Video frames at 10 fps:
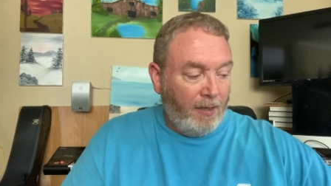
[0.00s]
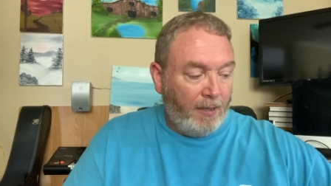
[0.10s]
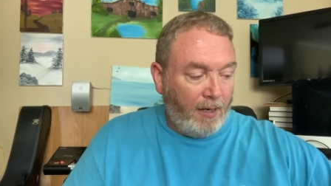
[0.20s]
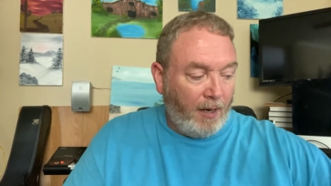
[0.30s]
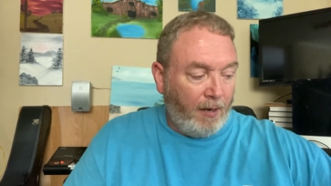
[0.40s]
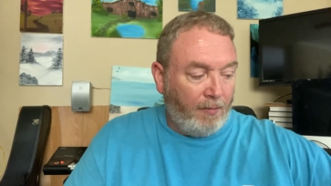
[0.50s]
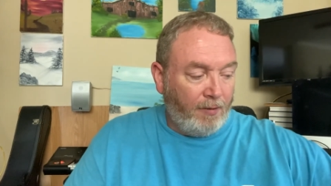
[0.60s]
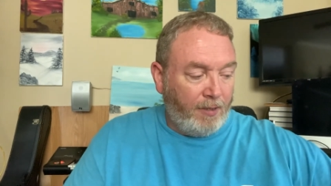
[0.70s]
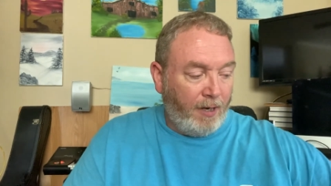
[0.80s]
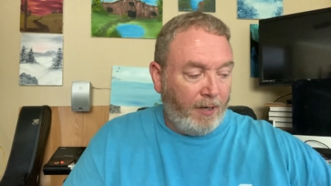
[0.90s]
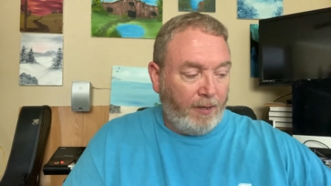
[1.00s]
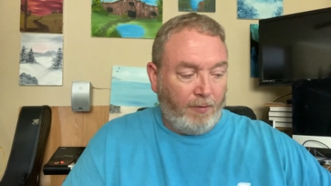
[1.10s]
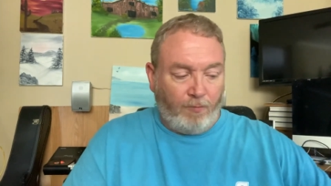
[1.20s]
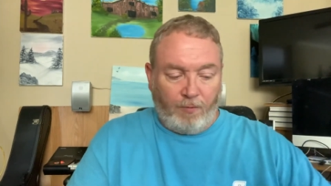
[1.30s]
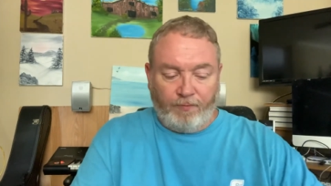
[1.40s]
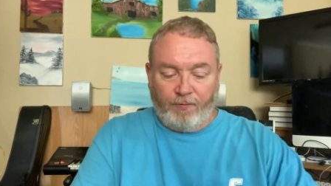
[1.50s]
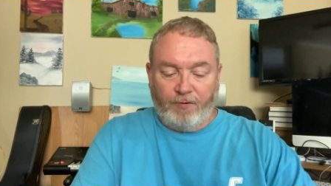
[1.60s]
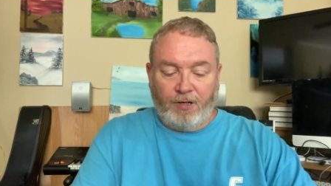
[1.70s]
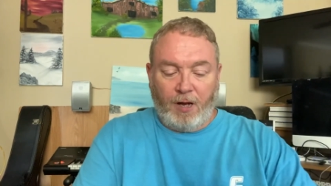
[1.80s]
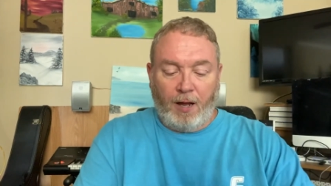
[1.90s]
Now, Derek did a wonderful
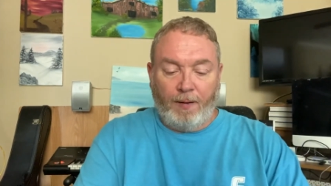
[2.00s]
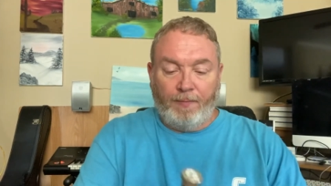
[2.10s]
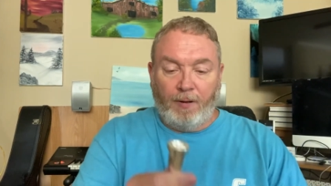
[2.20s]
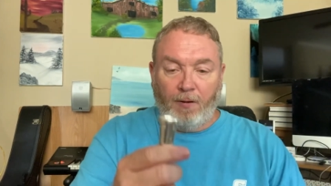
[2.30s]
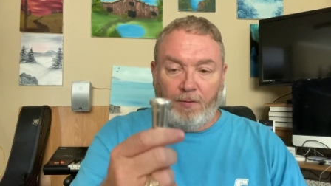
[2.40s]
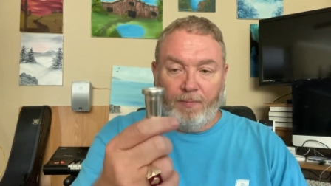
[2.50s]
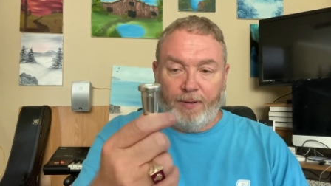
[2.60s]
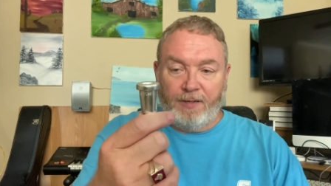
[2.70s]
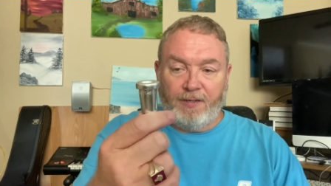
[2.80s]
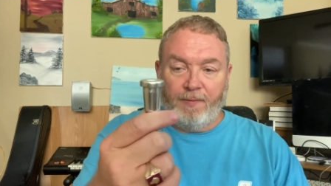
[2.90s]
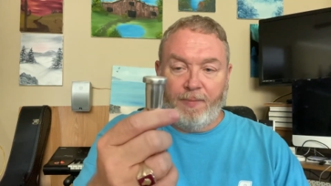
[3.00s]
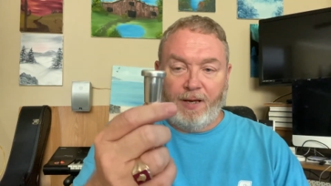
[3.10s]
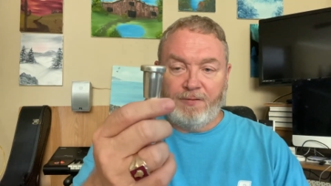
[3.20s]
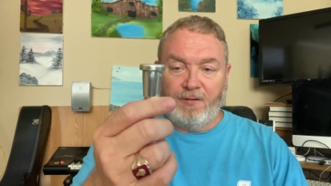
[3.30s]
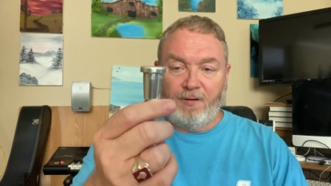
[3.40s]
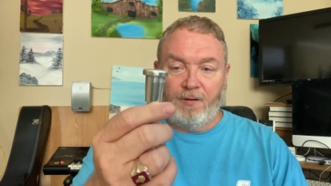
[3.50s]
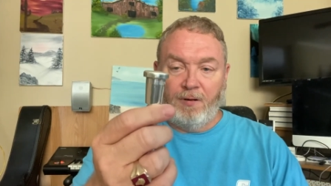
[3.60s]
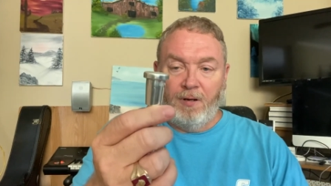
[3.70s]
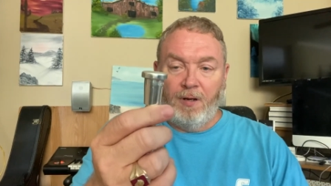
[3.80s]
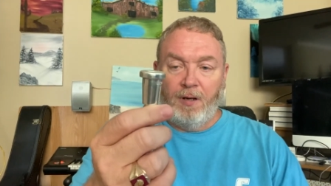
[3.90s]
job on the BC Master
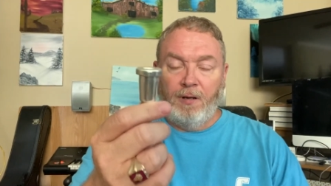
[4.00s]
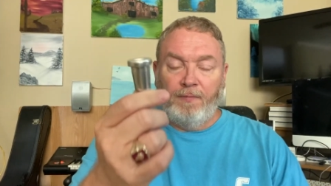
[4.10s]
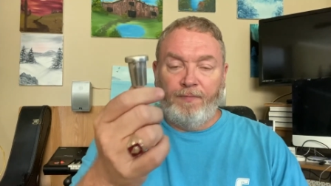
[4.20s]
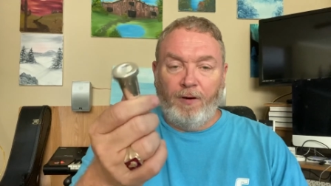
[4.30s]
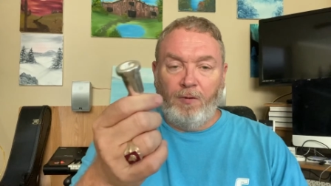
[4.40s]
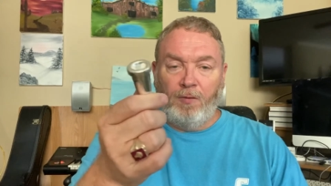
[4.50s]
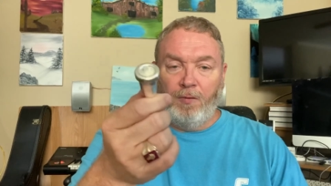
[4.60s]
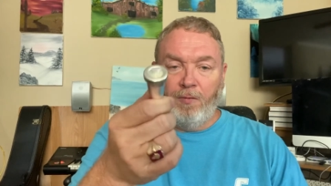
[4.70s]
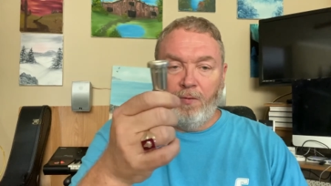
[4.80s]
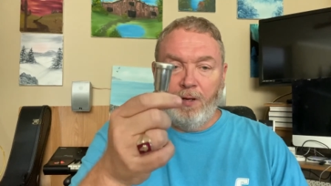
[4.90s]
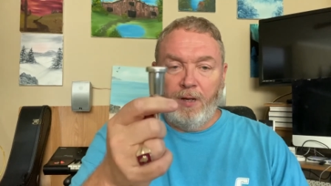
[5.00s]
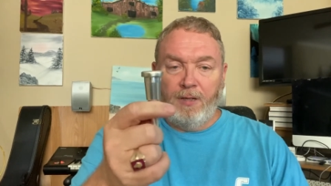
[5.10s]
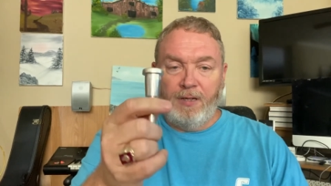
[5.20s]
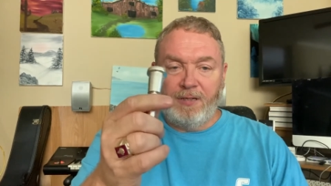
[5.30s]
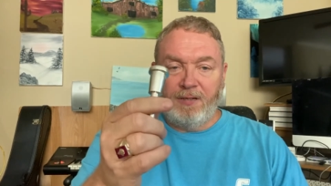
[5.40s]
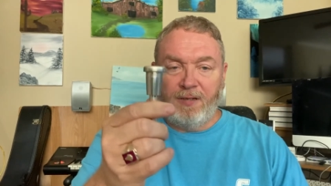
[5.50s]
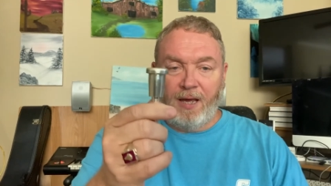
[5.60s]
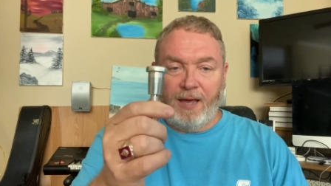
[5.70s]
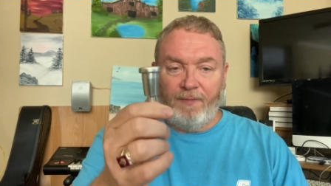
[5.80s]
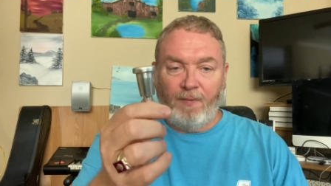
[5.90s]
flugel. This is a
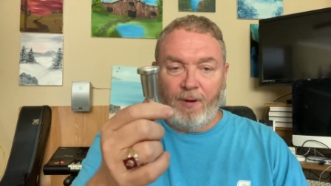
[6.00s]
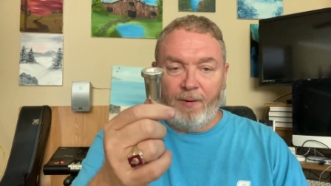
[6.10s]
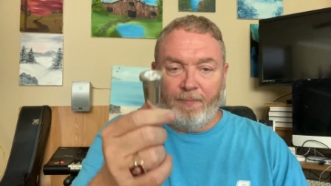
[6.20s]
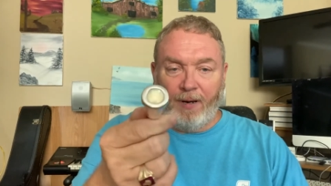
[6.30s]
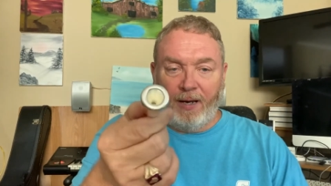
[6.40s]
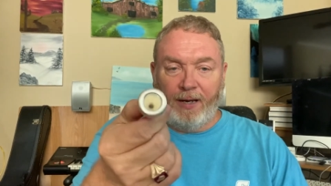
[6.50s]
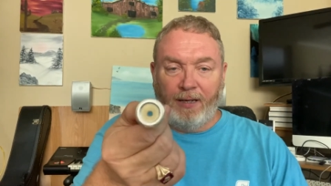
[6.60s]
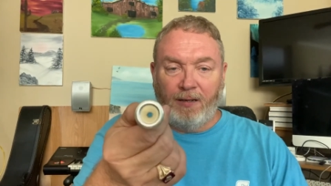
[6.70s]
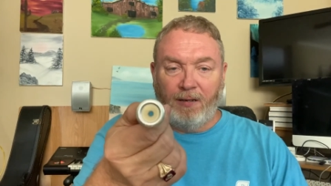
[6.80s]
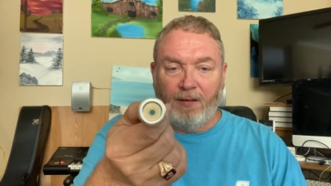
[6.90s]
heavyweight blank.